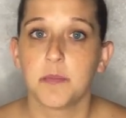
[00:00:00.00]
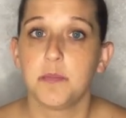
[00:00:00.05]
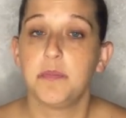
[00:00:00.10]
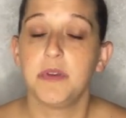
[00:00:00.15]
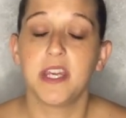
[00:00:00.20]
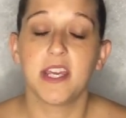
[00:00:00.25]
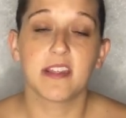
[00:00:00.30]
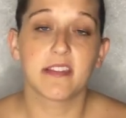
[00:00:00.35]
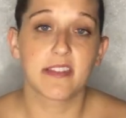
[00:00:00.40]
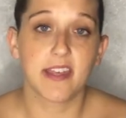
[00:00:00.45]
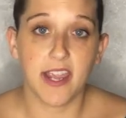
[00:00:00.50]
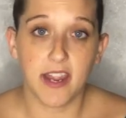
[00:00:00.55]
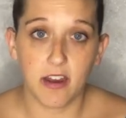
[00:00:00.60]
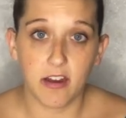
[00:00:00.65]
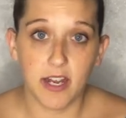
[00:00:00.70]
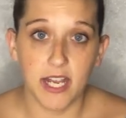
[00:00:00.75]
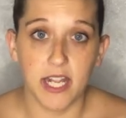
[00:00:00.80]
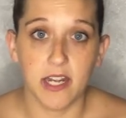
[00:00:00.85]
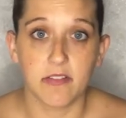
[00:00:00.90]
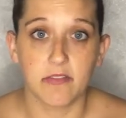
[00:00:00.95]
Being
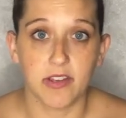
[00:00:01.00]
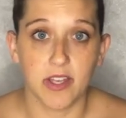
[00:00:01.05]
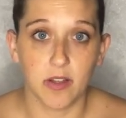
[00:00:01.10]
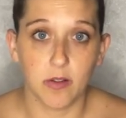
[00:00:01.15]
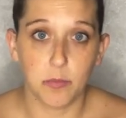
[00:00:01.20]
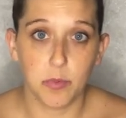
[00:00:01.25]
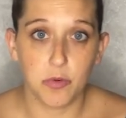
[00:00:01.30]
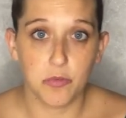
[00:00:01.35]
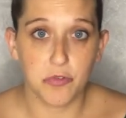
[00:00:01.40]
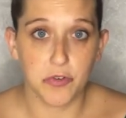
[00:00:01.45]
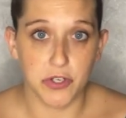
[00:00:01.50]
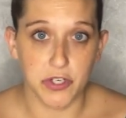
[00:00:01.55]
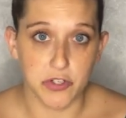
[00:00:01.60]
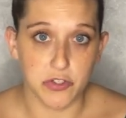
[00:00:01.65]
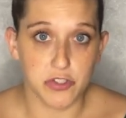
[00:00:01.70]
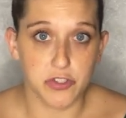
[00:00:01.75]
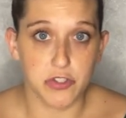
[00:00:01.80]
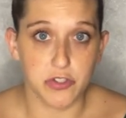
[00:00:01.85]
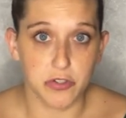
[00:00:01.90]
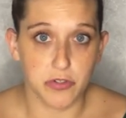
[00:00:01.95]
there and available for your
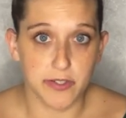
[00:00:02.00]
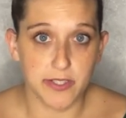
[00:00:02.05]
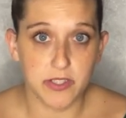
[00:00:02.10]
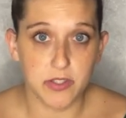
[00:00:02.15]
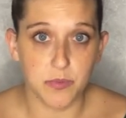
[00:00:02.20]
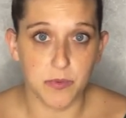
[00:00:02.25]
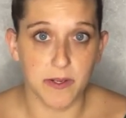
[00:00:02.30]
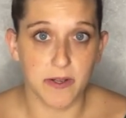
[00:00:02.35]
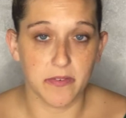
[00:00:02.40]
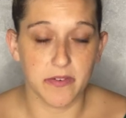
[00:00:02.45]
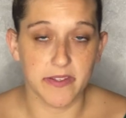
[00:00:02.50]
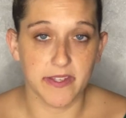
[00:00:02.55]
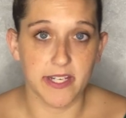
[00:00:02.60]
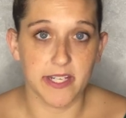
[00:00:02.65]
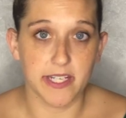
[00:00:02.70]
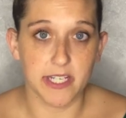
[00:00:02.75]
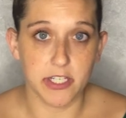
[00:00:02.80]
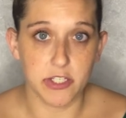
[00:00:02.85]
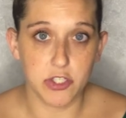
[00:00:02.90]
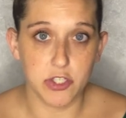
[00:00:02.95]
students whenever they
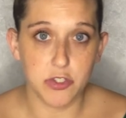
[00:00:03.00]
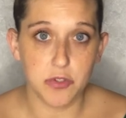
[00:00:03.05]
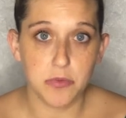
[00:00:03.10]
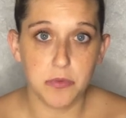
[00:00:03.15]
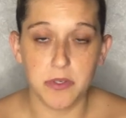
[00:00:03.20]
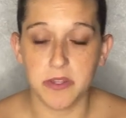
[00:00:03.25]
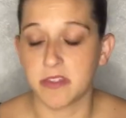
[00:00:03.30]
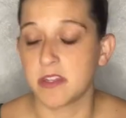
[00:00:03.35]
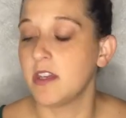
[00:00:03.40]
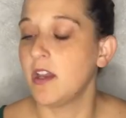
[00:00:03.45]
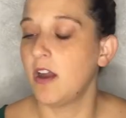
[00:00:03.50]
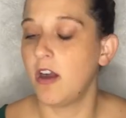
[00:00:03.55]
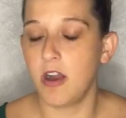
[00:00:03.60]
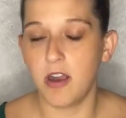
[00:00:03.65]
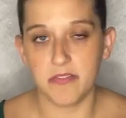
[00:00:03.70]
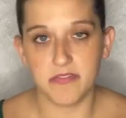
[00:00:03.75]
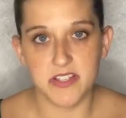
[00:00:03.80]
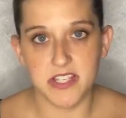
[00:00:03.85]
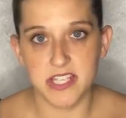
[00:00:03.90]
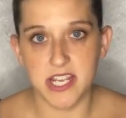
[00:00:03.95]
need you with the
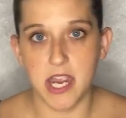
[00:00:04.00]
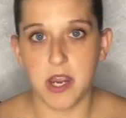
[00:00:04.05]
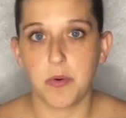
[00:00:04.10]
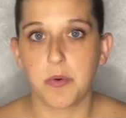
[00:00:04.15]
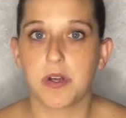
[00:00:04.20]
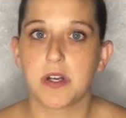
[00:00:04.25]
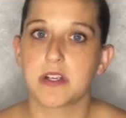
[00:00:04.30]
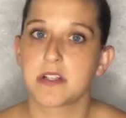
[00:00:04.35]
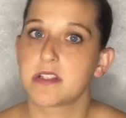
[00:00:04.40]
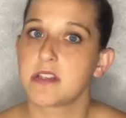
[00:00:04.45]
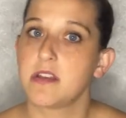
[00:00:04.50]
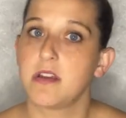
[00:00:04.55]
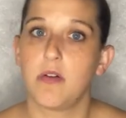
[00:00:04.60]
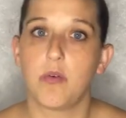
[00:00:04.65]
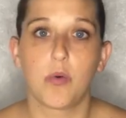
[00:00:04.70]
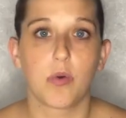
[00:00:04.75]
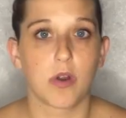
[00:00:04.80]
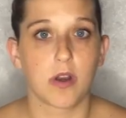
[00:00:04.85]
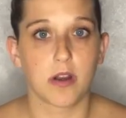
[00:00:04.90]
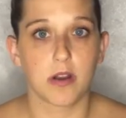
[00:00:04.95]
office hours
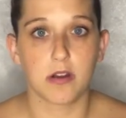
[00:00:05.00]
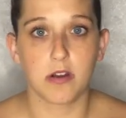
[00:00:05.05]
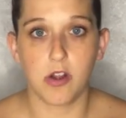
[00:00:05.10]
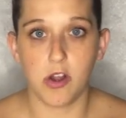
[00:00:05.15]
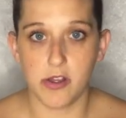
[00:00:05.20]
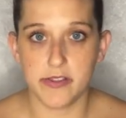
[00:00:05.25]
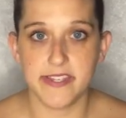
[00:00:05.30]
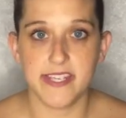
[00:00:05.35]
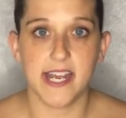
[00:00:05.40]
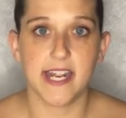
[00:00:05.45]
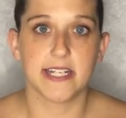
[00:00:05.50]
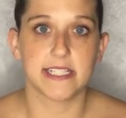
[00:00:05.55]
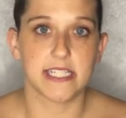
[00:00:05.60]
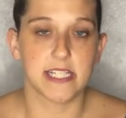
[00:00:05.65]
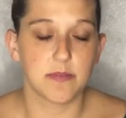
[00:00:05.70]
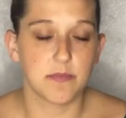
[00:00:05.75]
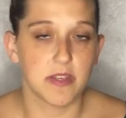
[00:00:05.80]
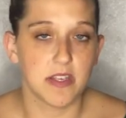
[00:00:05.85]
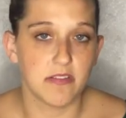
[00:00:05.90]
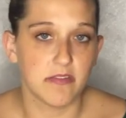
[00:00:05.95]
or
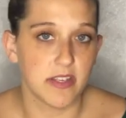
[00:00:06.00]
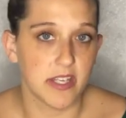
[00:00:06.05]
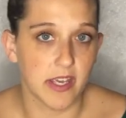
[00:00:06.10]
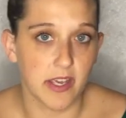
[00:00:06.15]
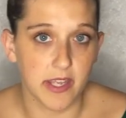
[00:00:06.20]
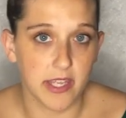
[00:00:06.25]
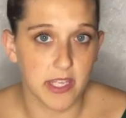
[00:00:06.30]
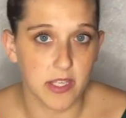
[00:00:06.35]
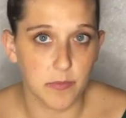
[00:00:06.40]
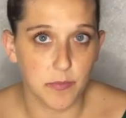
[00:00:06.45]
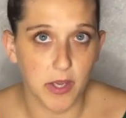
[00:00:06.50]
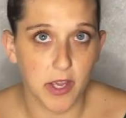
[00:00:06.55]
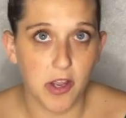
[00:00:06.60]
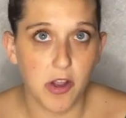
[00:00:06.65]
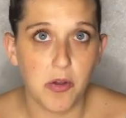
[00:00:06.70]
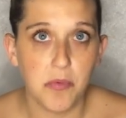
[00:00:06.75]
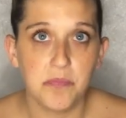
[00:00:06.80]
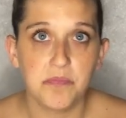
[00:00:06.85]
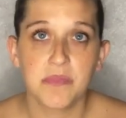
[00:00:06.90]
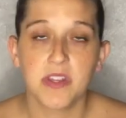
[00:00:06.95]
contacting me via
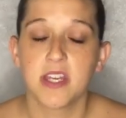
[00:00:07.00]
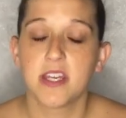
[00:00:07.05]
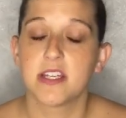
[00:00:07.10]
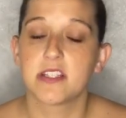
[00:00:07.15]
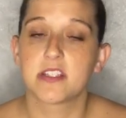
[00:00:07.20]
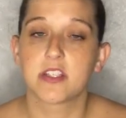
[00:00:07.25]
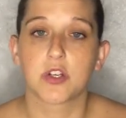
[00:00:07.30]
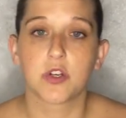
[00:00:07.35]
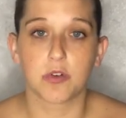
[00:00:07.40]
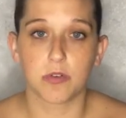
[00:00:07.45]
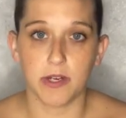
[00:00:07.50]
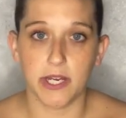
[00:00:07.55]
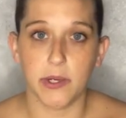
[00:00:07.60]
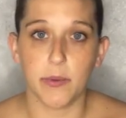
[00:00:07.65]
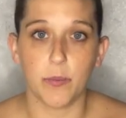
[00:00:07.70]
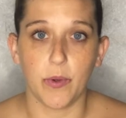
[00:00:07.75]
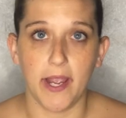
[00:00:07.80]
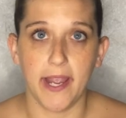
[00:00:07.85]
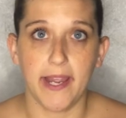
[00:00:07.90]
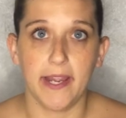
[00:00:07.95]
email is a great
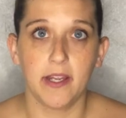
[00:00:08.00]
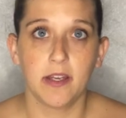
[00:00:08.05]
way.